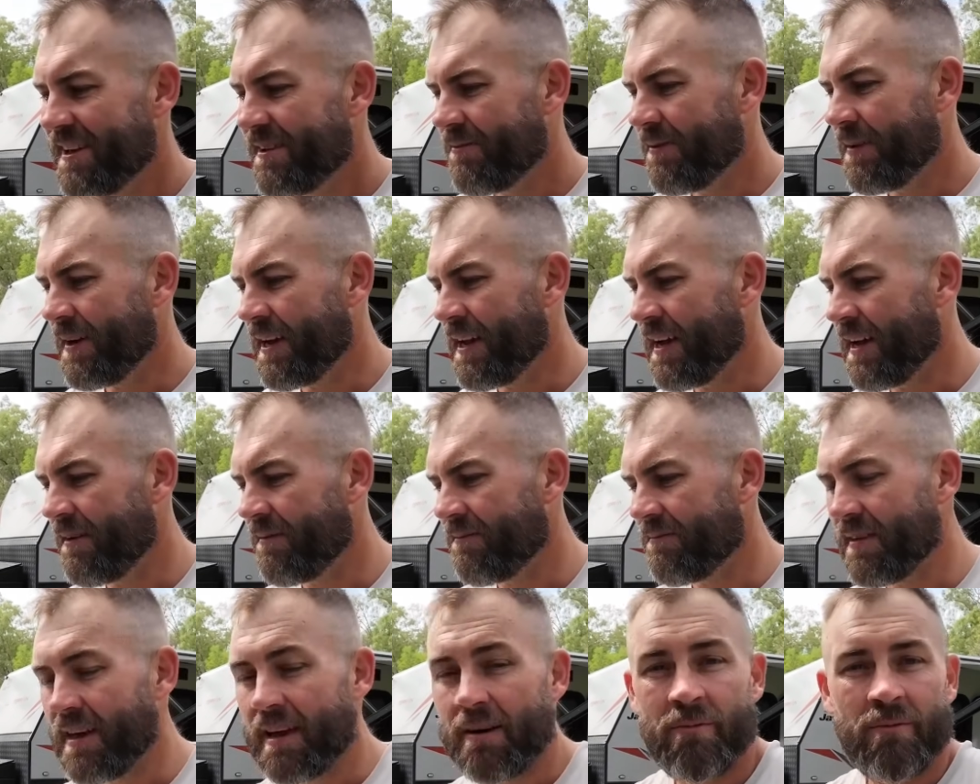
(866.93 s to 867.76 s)
But
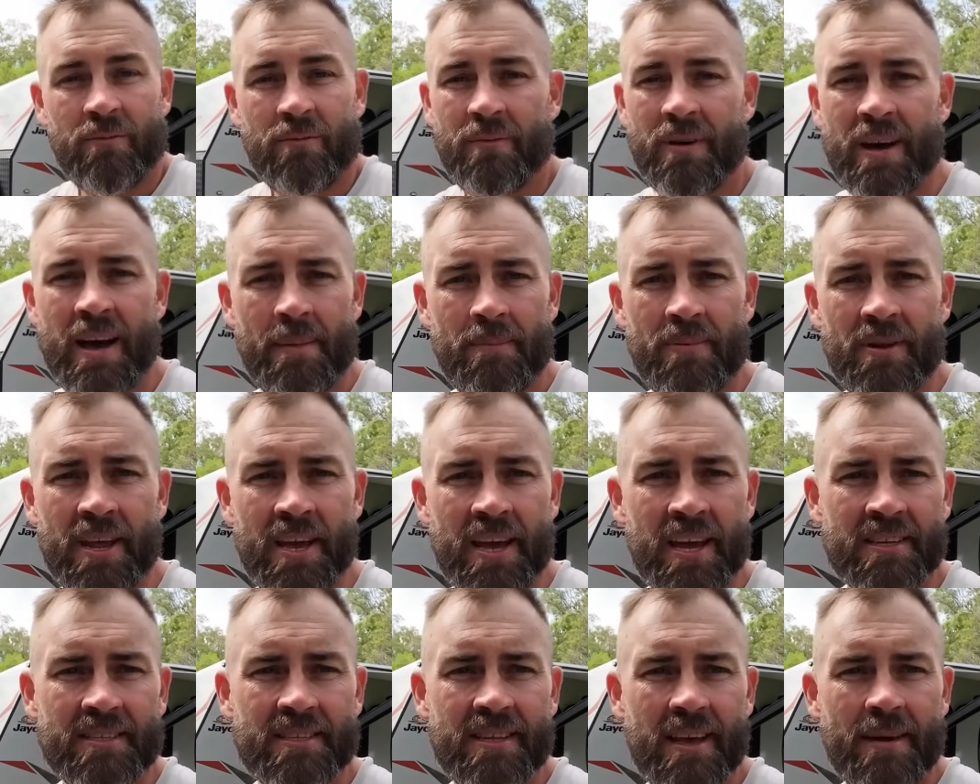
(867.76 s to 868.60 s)
yeah, we're happy to
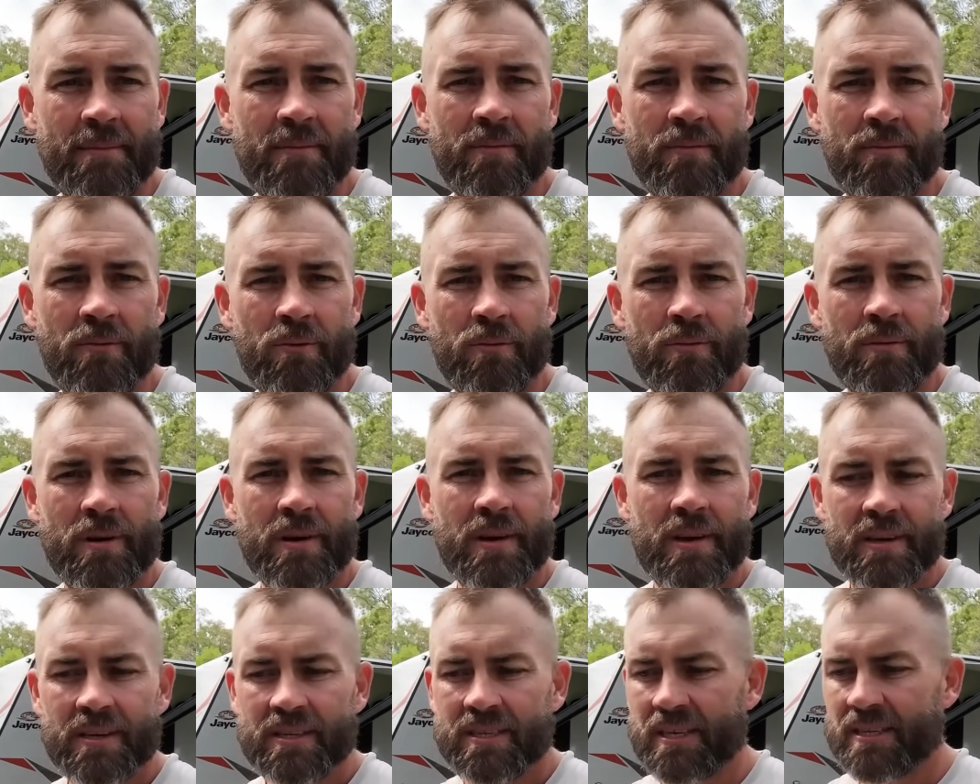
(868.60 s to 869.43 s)
answer them, and we'll
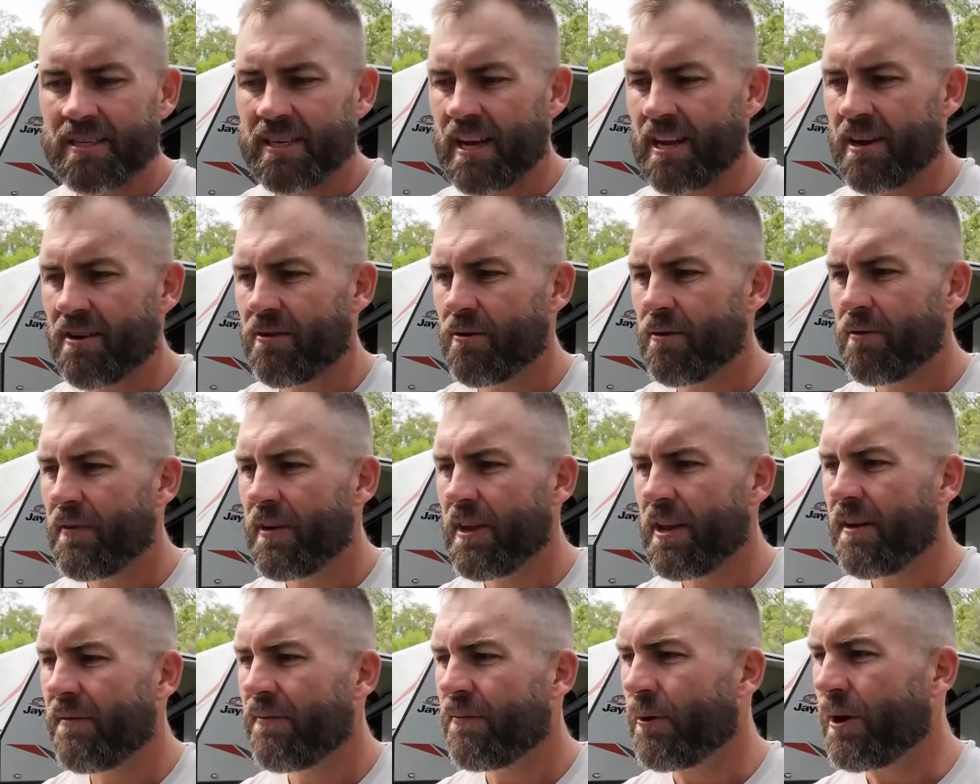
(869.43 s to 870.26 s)
sit down and do a
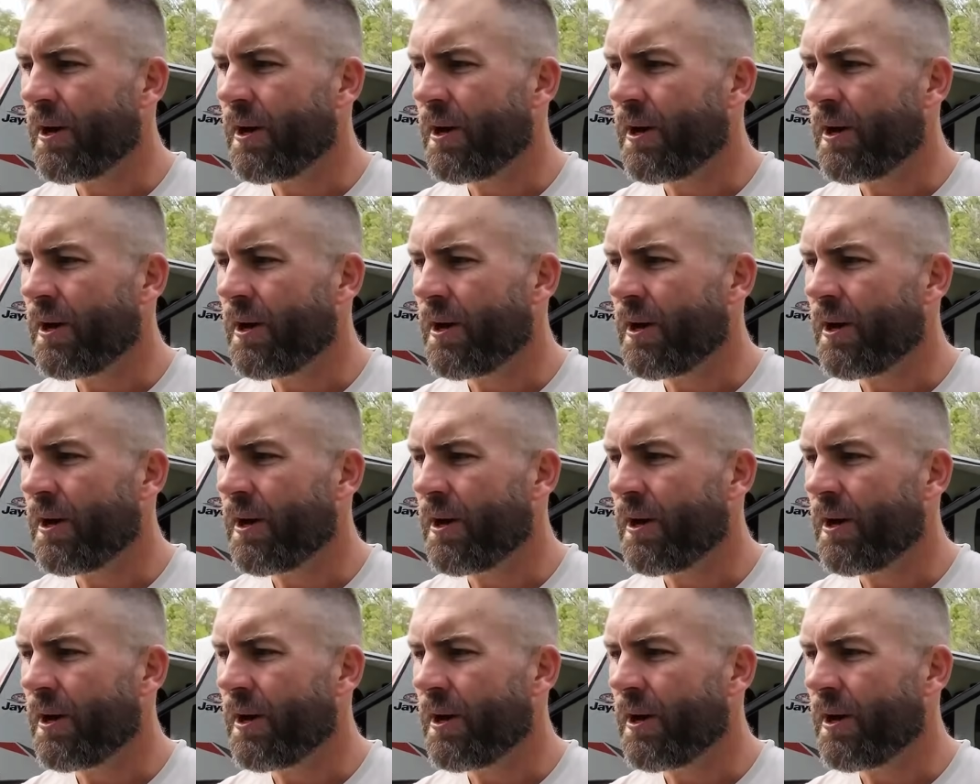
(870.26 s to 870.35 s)
video for